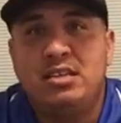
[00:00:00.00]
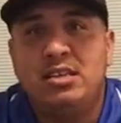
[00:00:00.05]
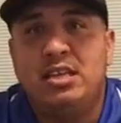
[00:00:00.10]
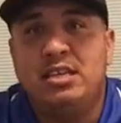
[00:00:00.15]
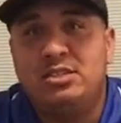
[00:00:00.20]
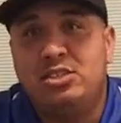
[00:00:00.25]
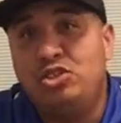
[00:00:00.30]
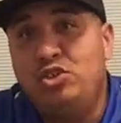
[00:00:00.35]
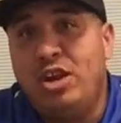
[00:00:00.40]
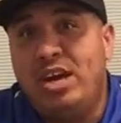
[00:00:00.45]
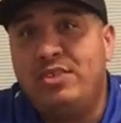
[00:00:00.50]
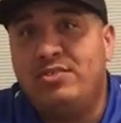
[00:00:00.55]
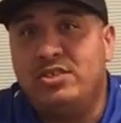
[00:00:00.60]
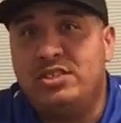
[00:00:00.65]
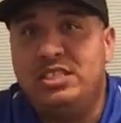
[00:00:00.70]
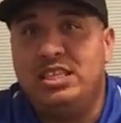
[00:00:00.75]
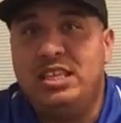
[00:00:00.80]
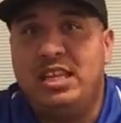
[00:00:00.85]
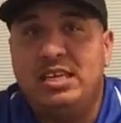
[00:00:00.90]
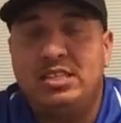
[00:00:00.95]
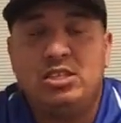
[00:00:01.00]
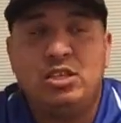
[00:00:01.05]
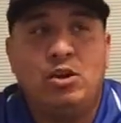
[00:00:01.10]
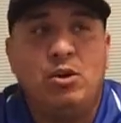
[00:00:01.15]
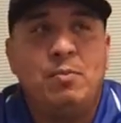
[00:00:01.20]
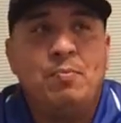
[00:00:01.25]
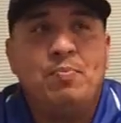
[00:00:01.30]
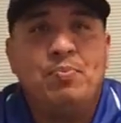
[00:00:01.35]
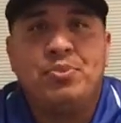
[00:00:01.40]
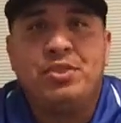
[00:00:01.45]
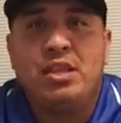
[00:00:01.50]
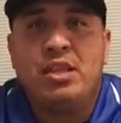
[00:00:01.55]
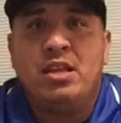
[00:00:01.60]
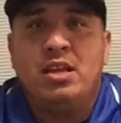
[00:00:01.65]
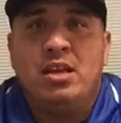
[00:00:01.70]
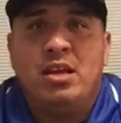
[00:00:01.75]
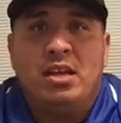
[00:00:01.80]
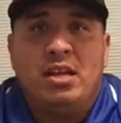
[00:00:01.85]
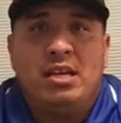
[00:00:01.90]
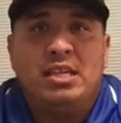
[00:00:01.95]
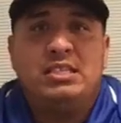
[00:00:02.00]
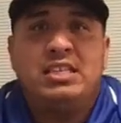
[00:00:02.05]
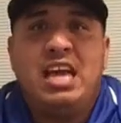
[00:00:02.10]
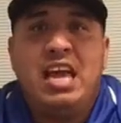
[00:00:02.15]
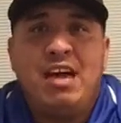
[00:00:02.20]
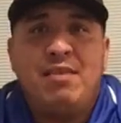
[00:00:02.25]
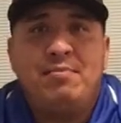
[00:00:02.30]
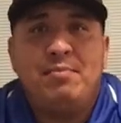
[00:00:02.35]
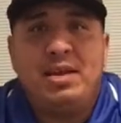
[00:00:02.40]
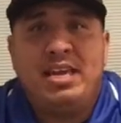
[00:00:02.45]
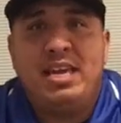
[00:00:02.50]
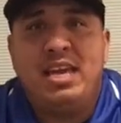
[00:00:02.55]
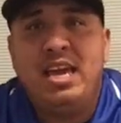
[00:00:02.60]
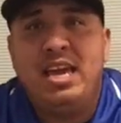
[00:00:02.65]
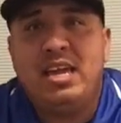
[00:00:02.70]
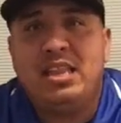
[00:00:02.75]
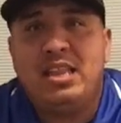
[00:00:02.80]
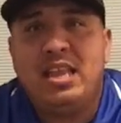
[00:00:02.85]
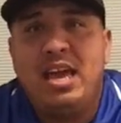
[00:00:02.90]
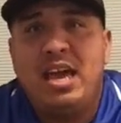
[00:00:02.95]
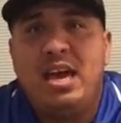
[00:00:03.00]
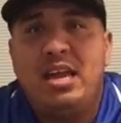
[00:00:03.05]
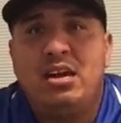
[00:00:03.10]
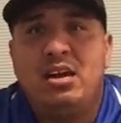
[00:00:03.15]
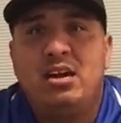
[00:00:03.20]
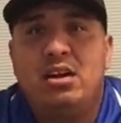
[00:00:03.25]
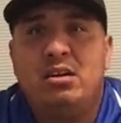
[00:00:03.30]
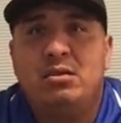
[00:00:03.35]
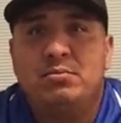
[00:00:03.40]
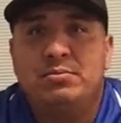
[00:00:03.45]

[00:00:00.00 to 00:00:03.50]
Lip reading: That you have to see that. So let's say I have my kid that,